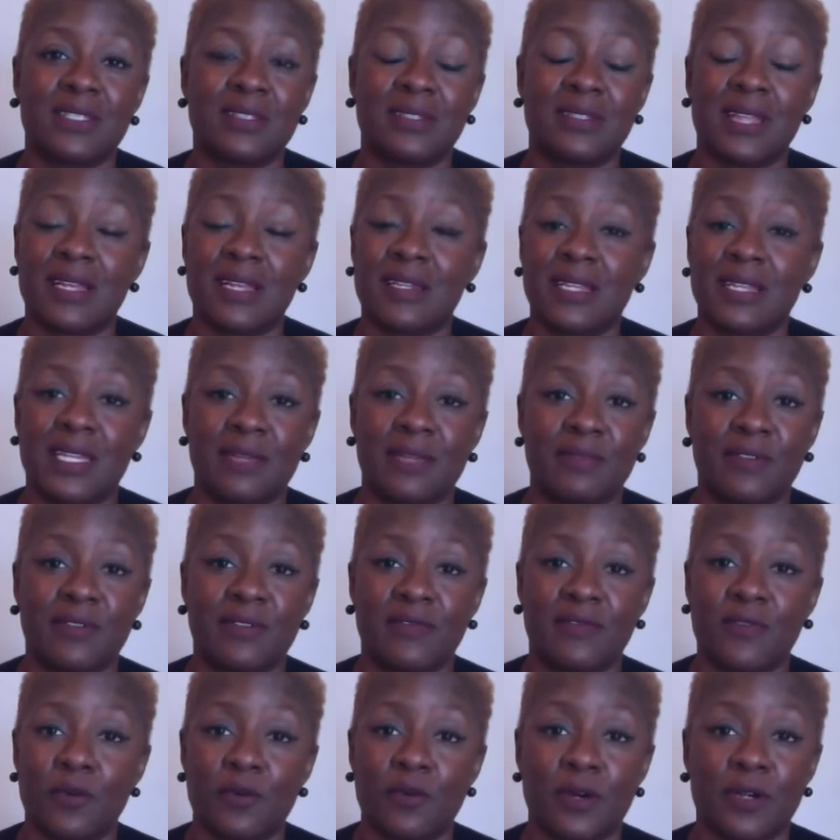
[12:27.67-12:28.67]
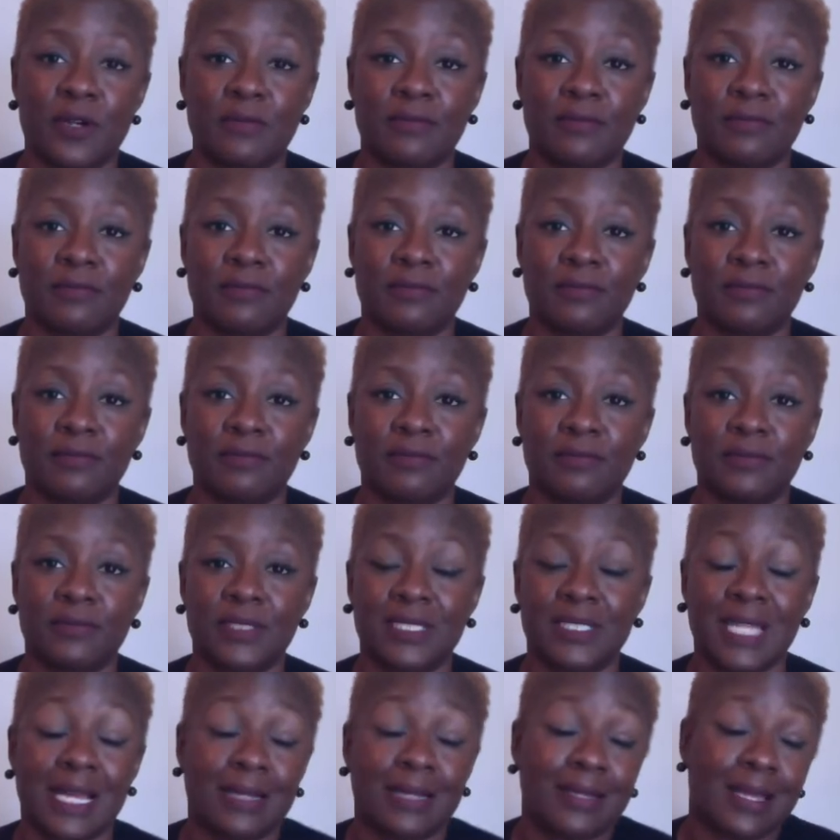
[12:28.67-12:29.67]
as they did before.
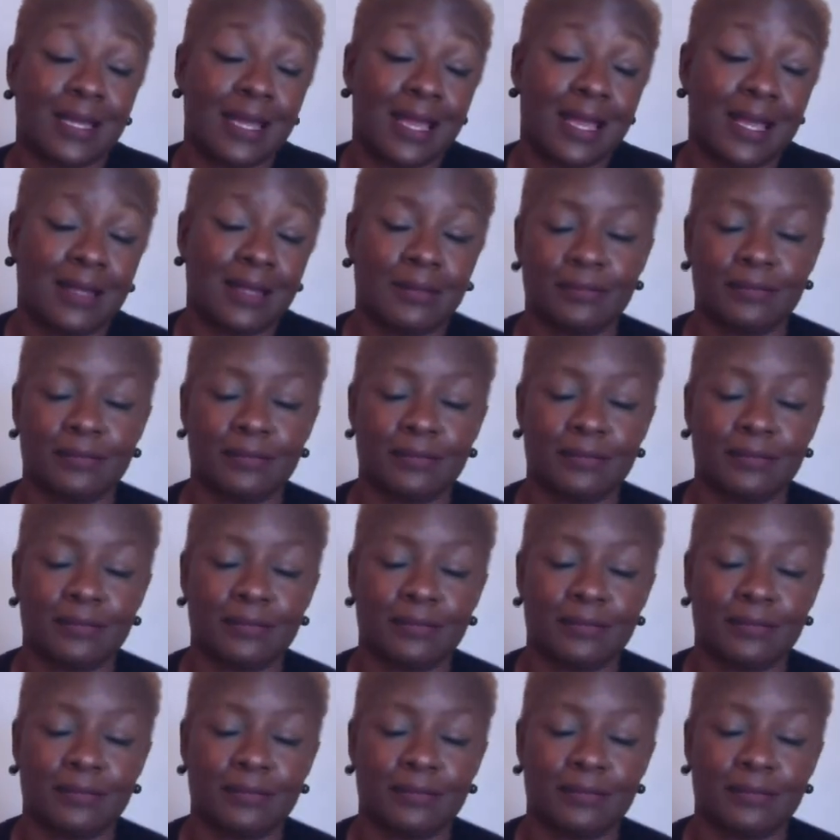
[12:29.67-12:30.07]
It's like, eh,